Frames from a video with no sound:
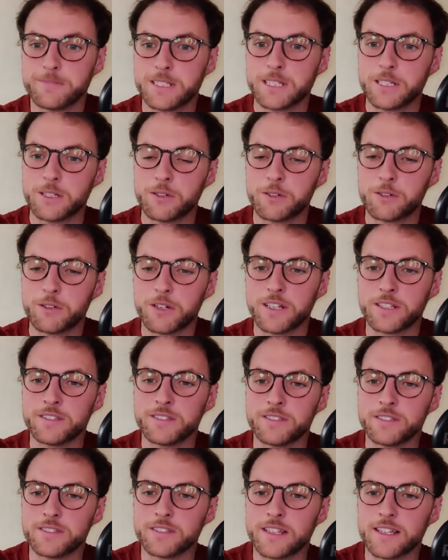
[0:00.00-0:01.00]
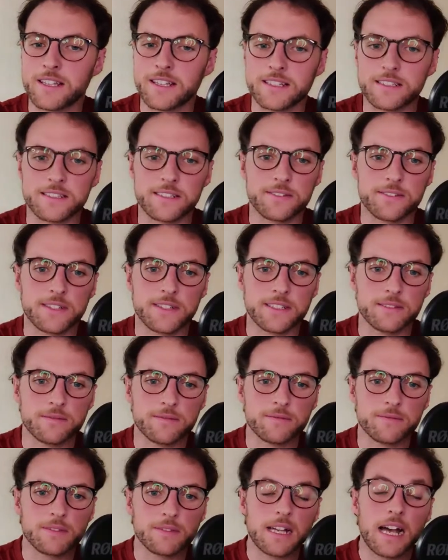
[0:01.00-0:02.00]
Oran
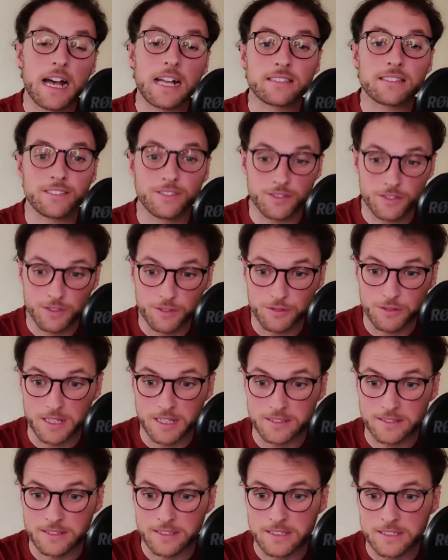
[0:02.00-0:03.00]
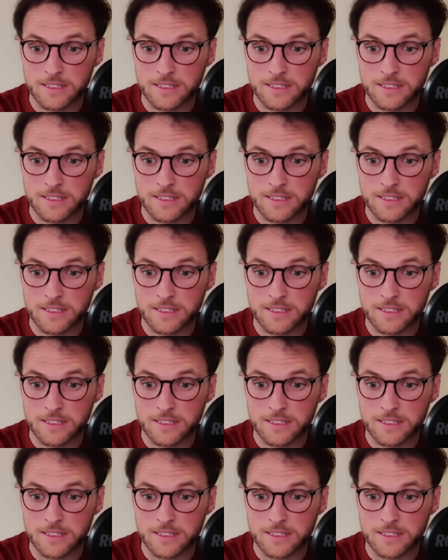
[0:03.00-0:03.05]
Dervan Cas and Tugan.